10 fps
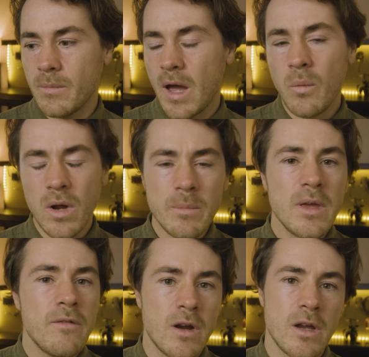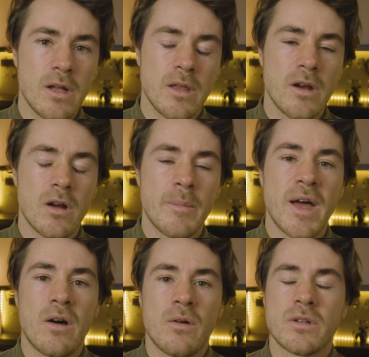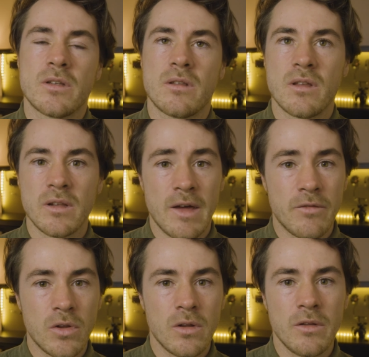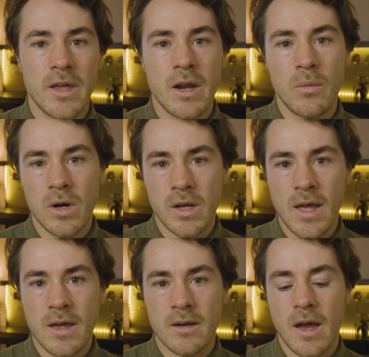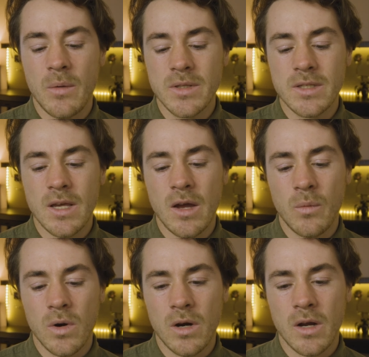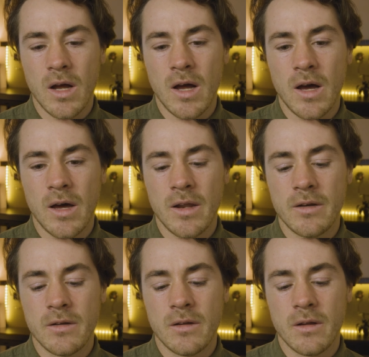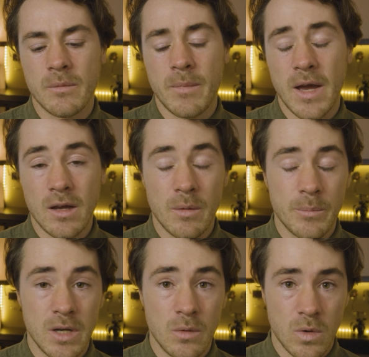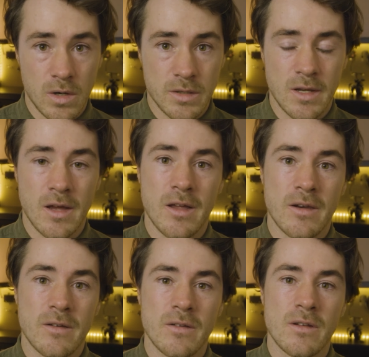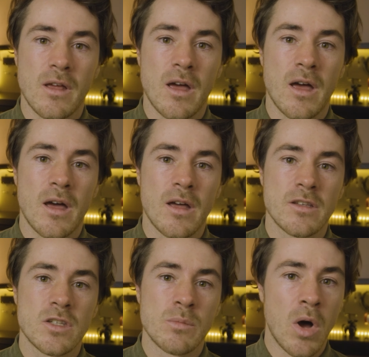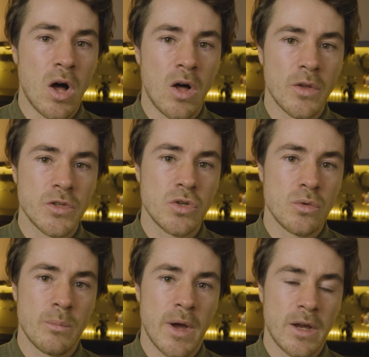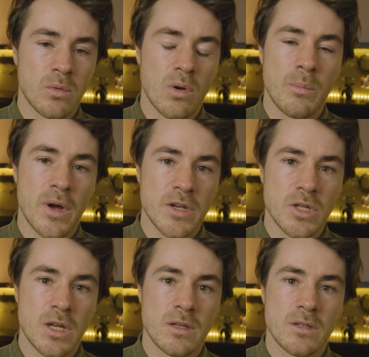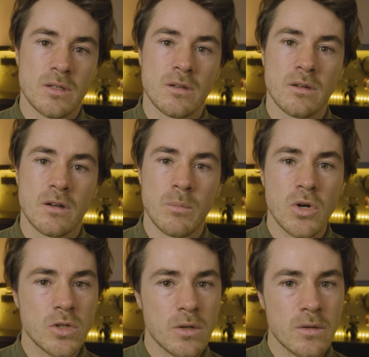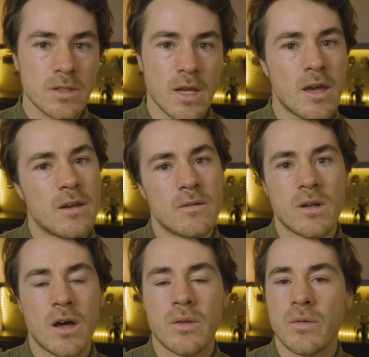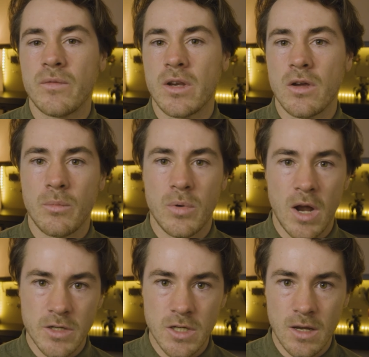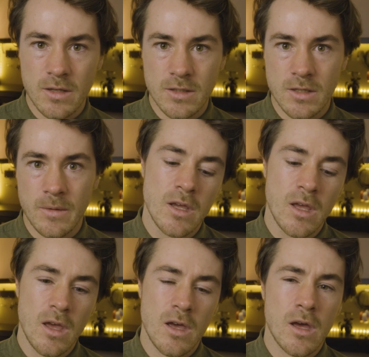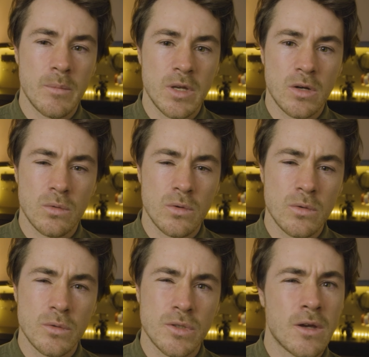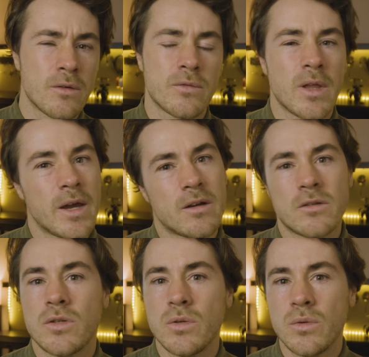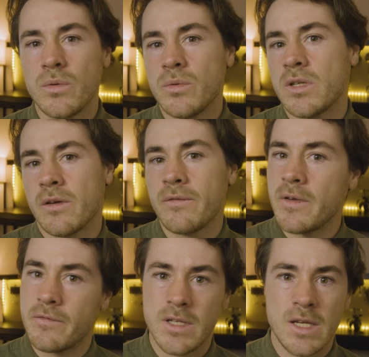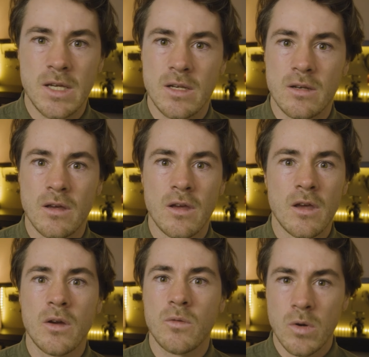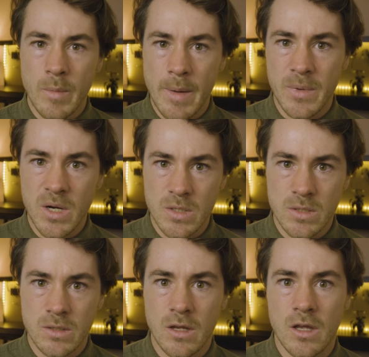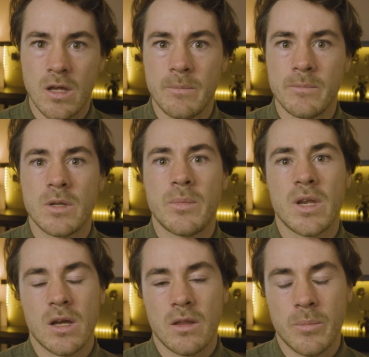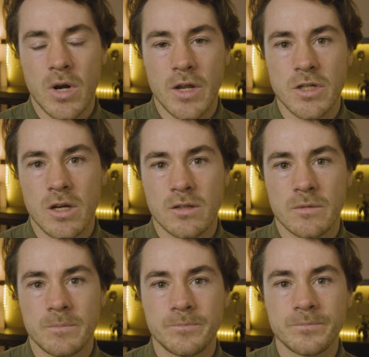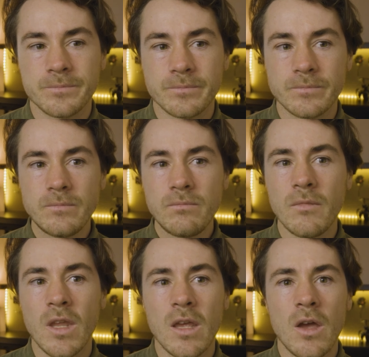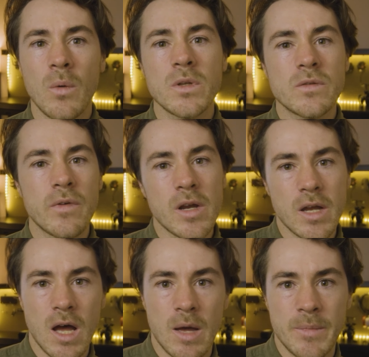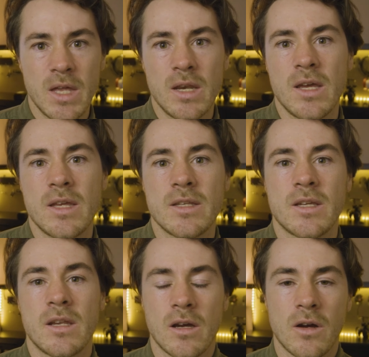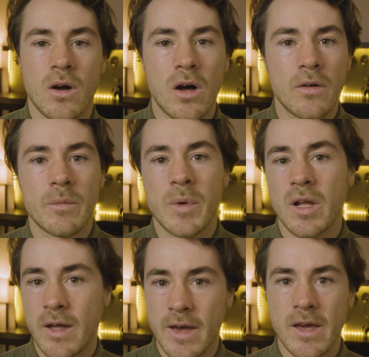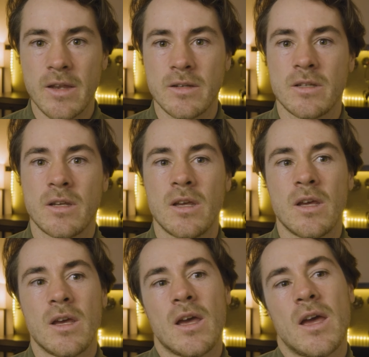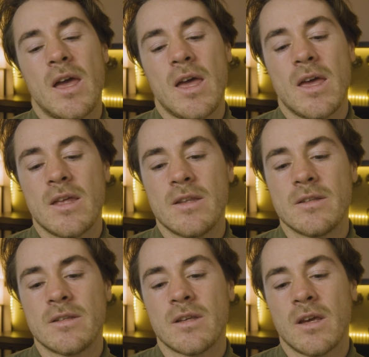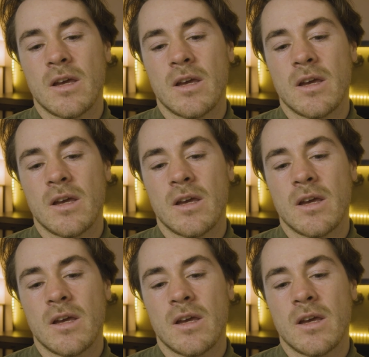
I want to be very clear about the level that I work at. I would say I work on, my company works on uh, small to micro budget commercials and other video projects um, and crews of like two to 15 crew members, um, depending on the project. What's very common is getting a call from a client, and